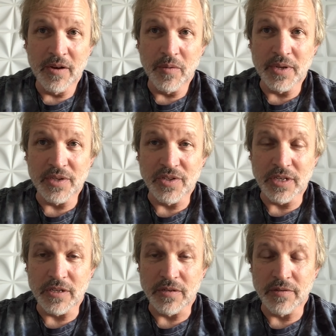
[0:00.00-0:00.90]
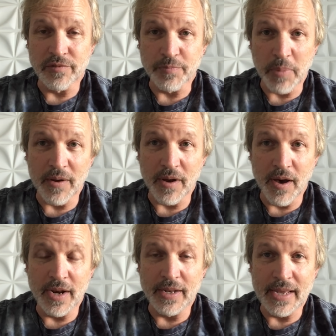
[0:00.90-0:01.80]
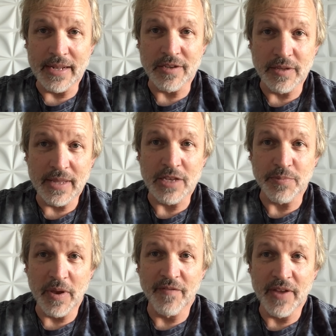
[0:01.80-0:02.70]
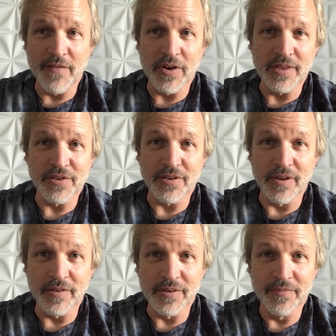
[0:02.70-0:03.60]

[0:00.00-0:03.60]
was just spot on, and that's my favorite in this genre.